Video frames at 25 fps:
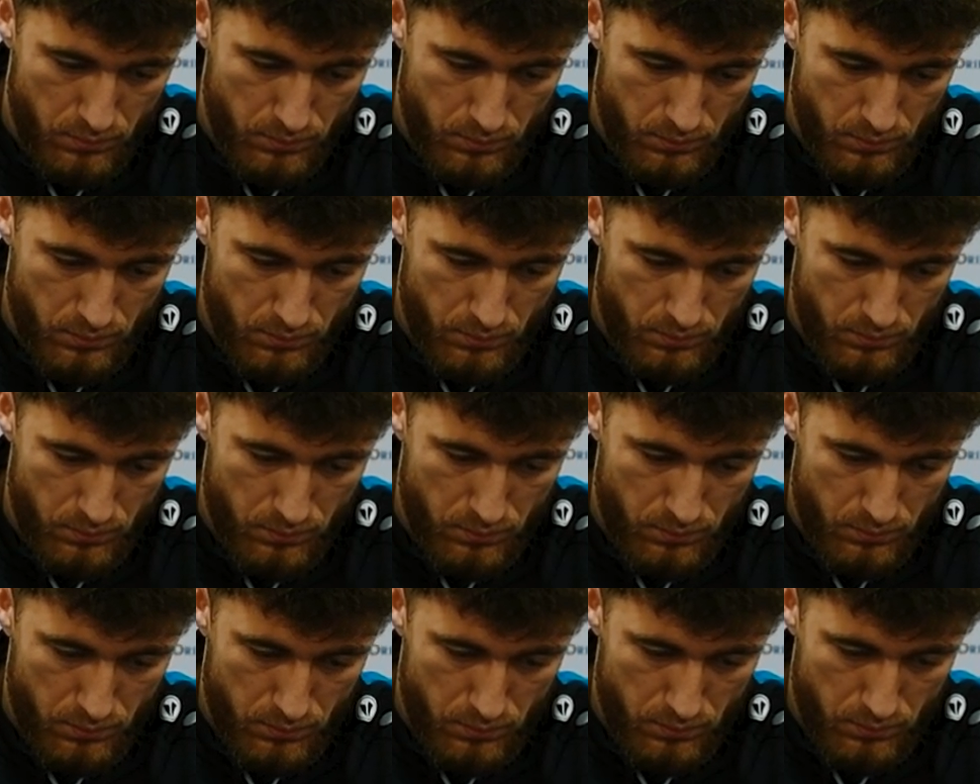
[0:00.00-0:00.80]

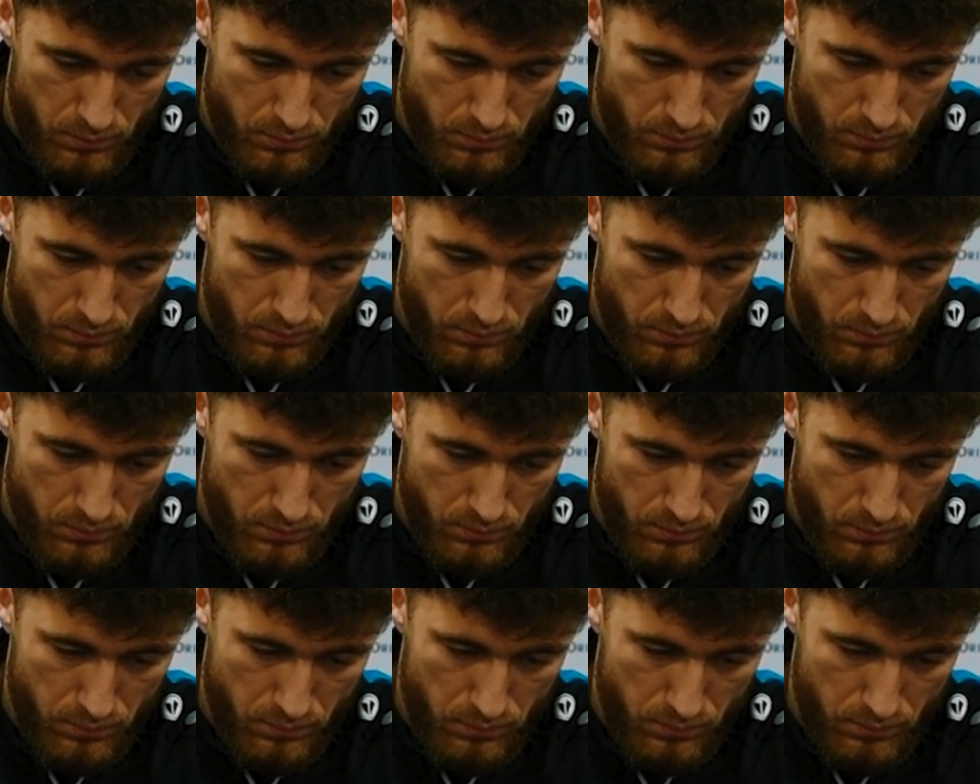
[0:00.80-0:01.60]

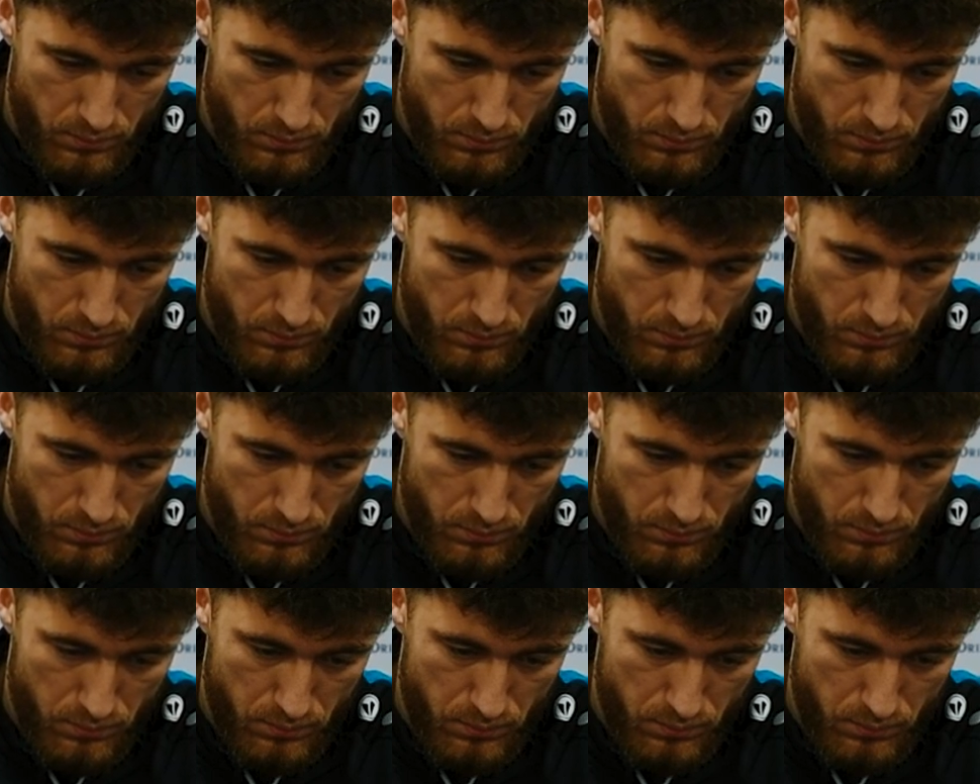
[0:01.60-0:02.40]

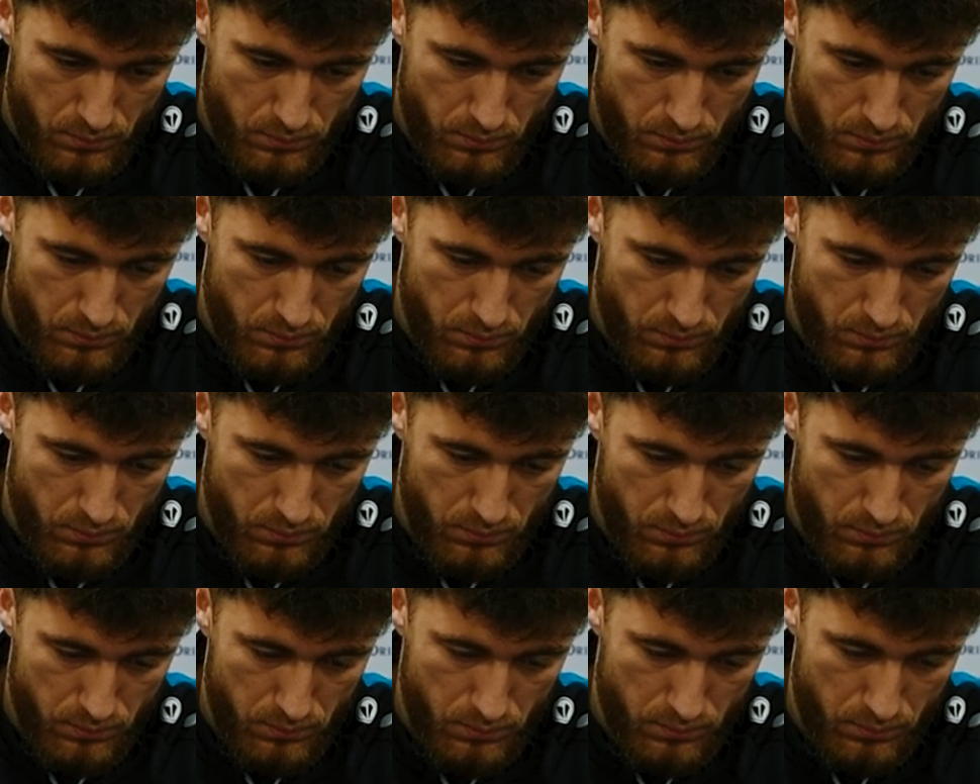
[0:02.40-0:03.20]

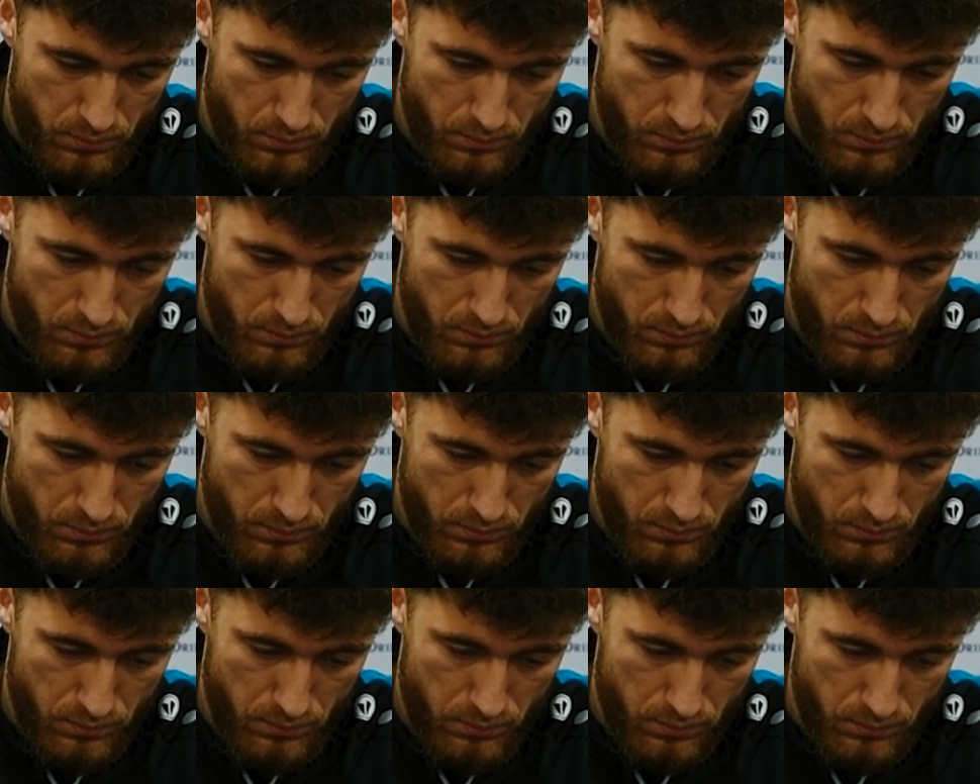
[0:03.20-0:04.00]

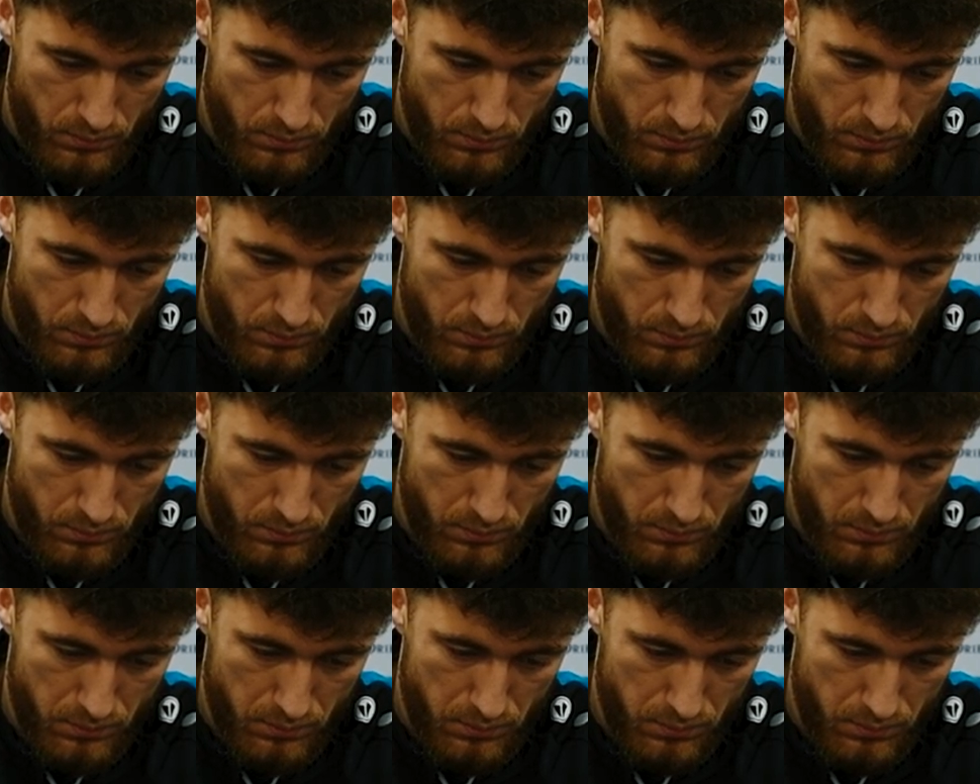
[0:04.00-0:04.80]

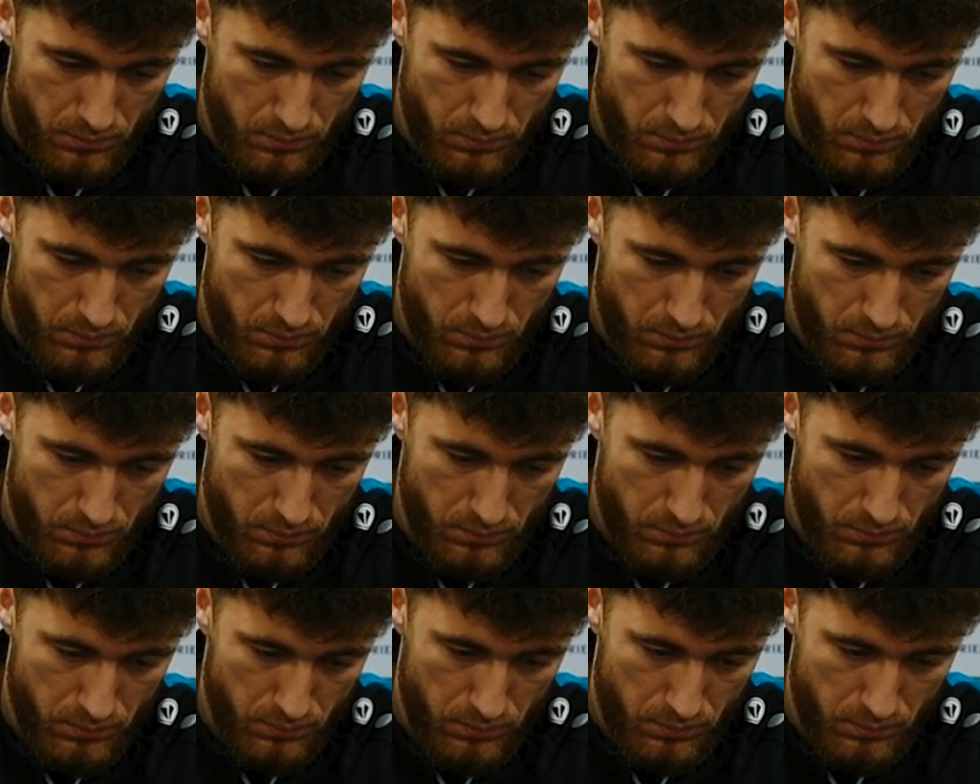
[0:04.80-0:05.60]

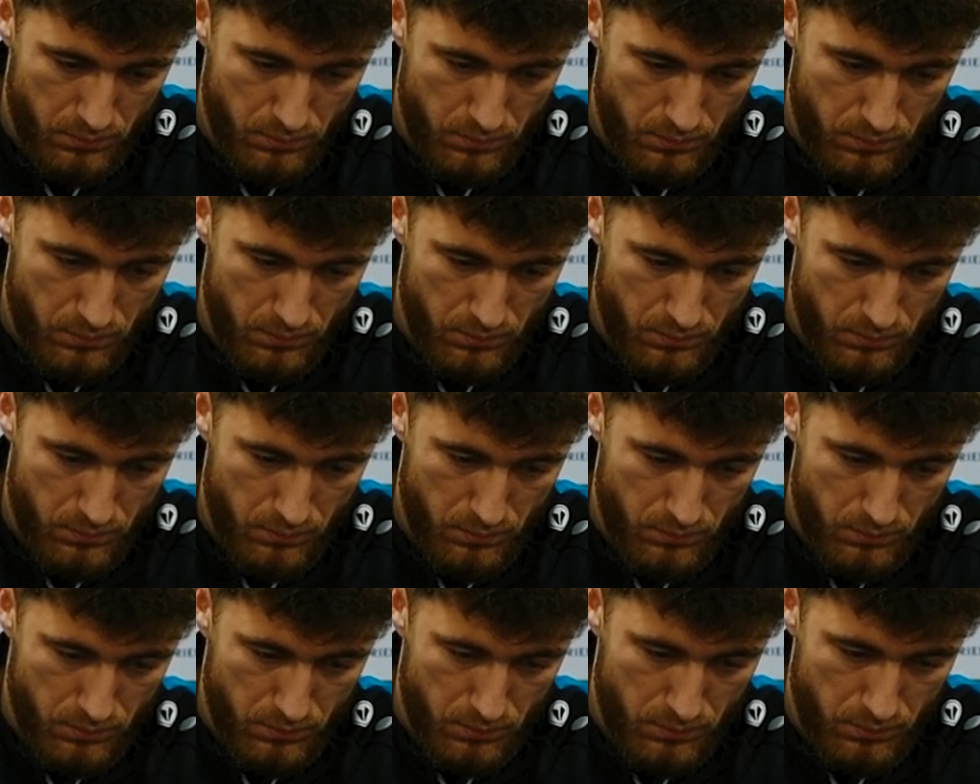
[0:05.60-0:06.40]

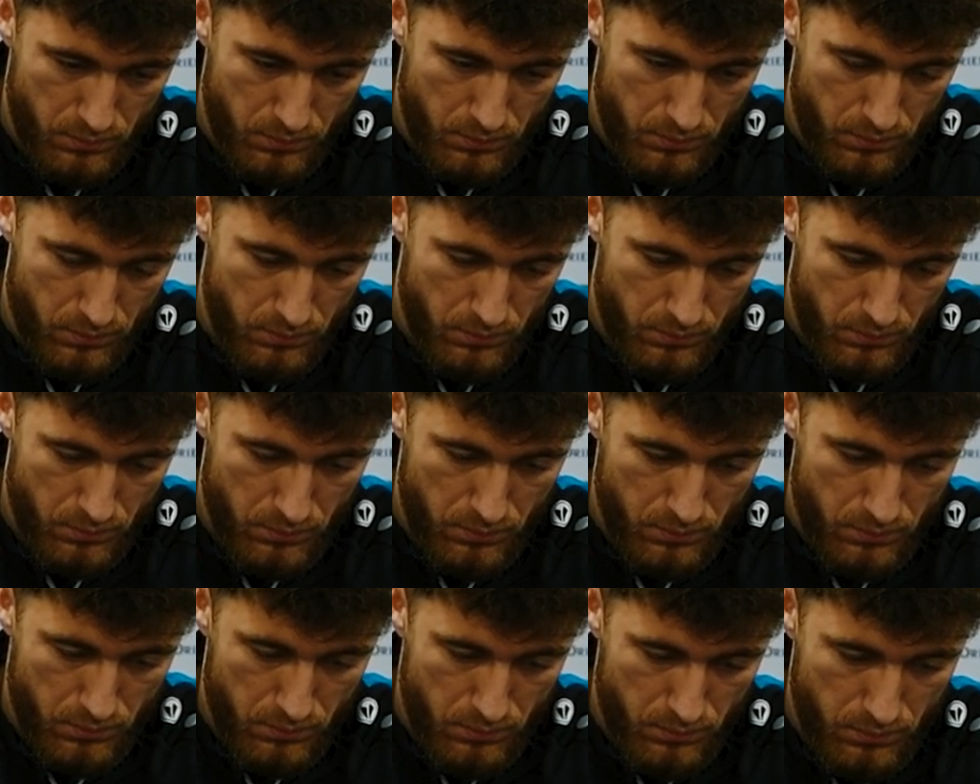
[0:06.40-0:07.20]
The person shown says nothing.